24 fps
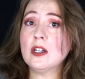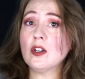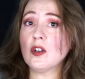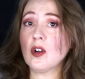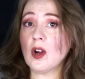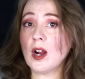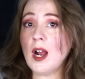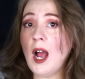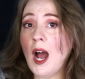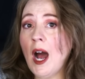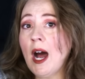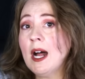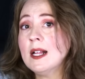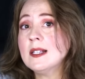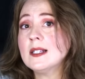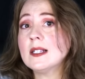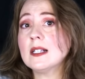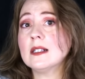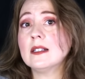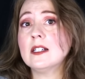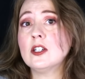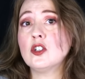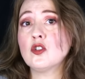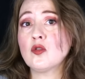you're
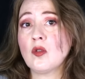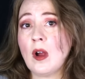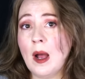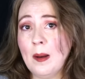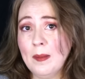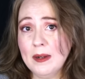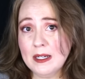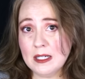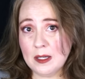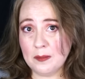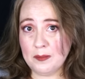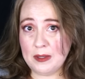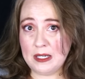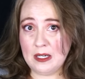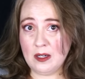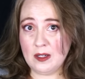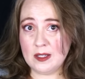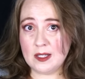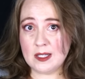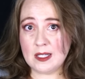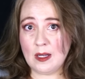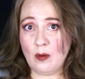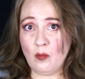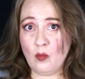constantly trauma dumping on
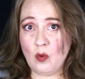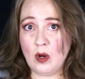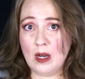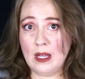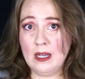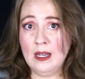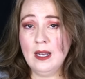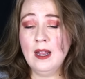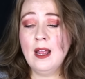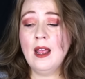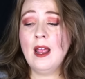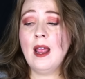someone,